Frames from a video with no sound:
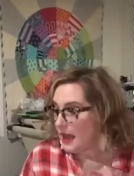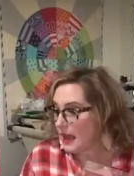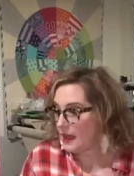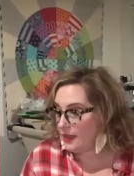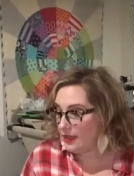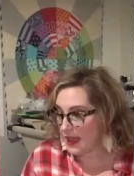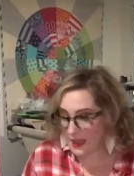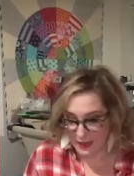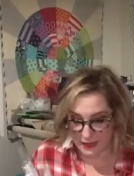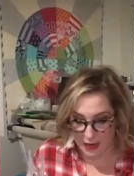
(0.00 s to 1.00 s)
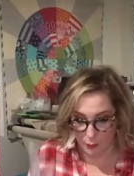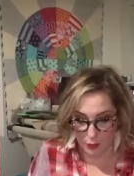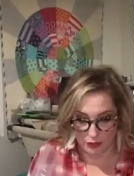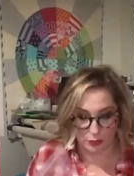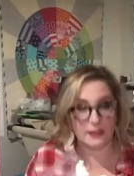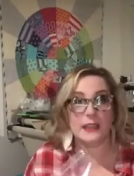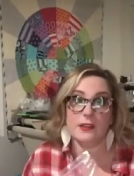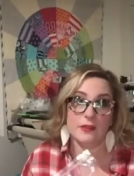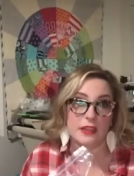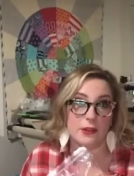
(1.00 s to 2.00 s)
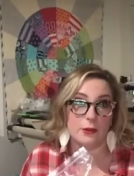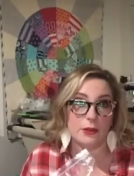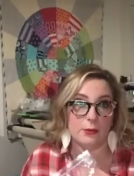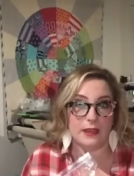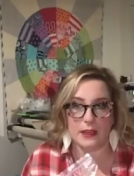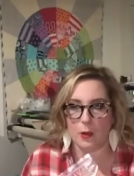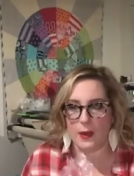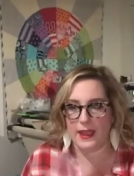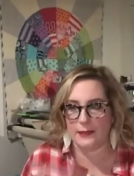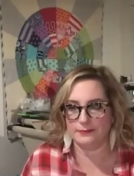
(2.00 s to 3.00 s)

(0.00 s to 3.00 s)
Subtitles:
And then I'm going to give the other 3 away.